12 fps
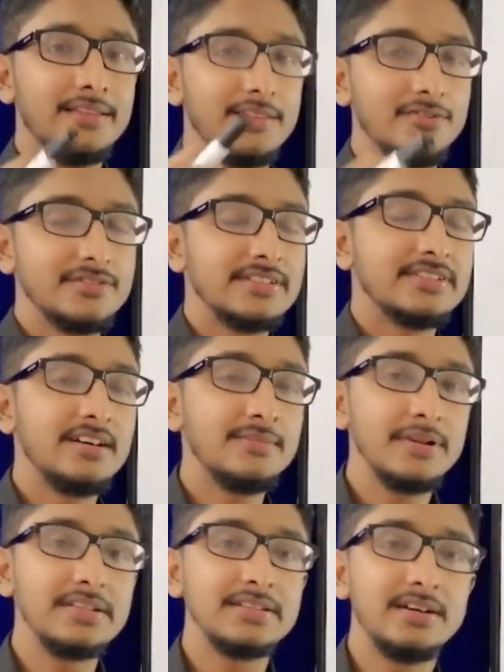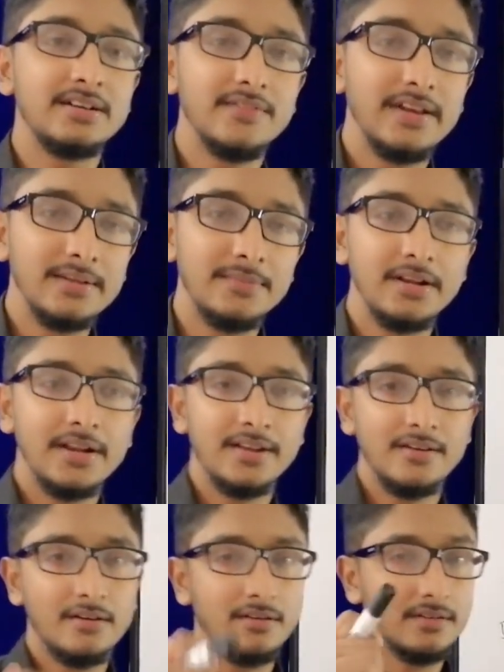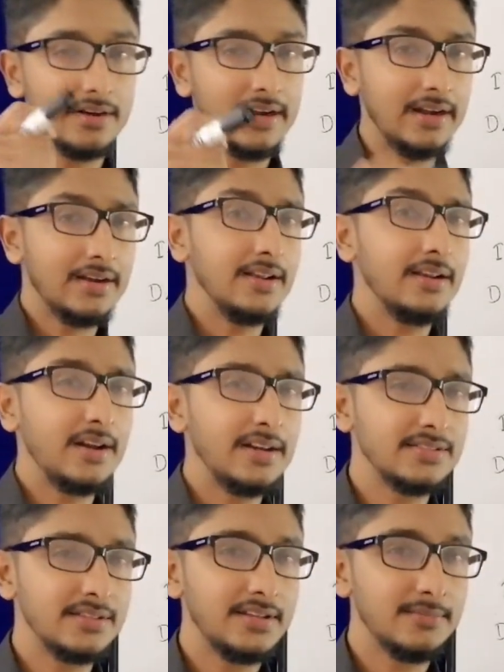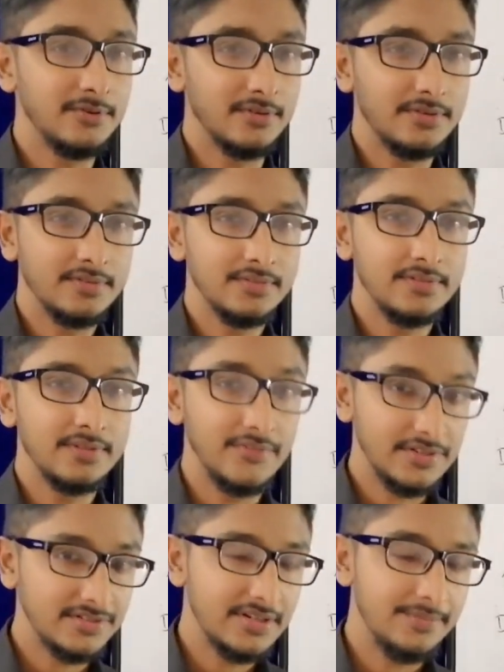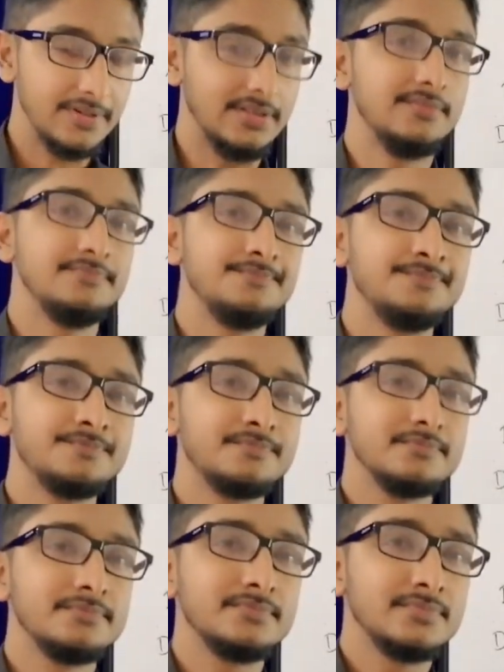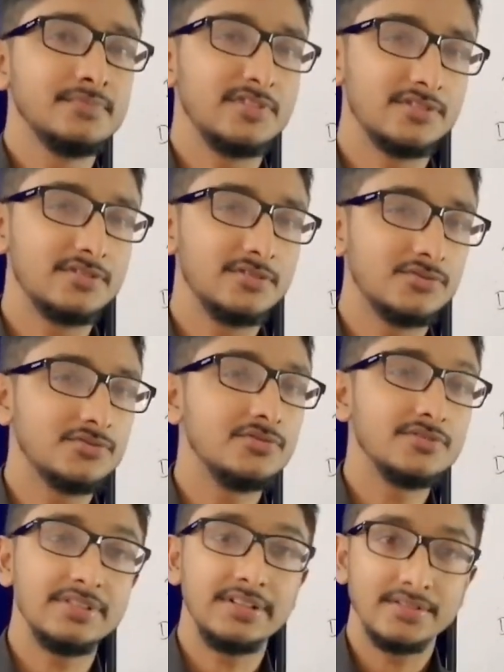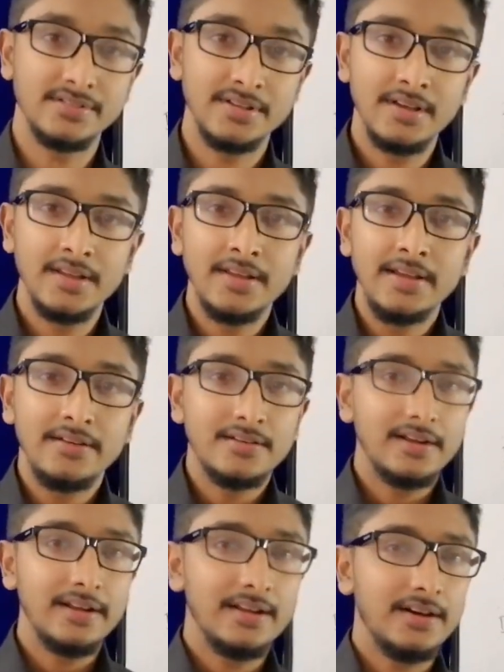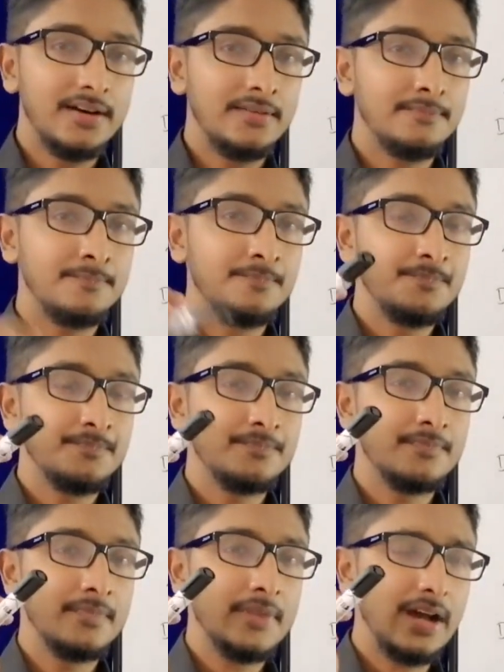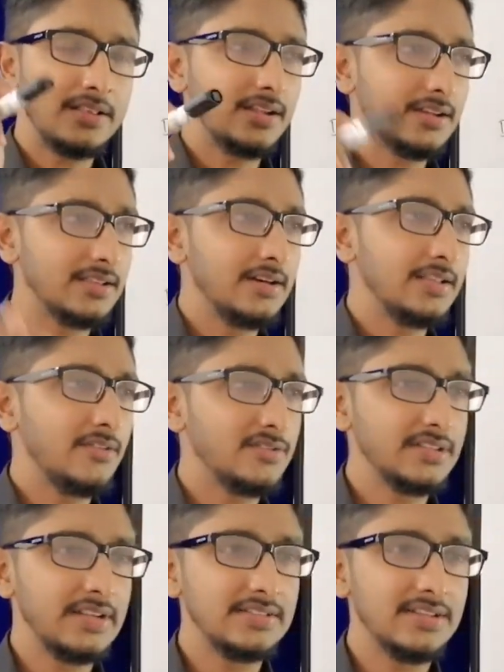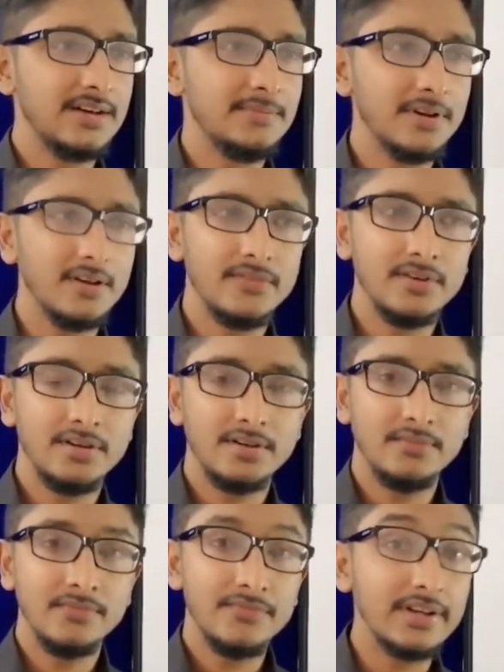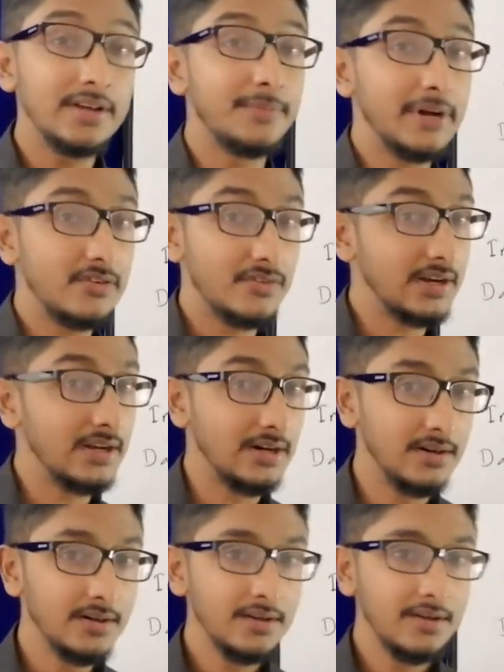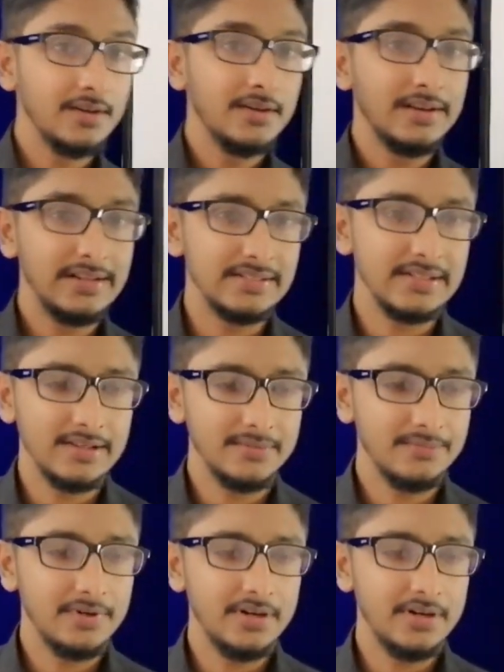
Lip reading: Those examples are available in your grade 10 ICT book, the first chapter. Just go through those things, right? I think there was an example of a fingerprint reader. It's a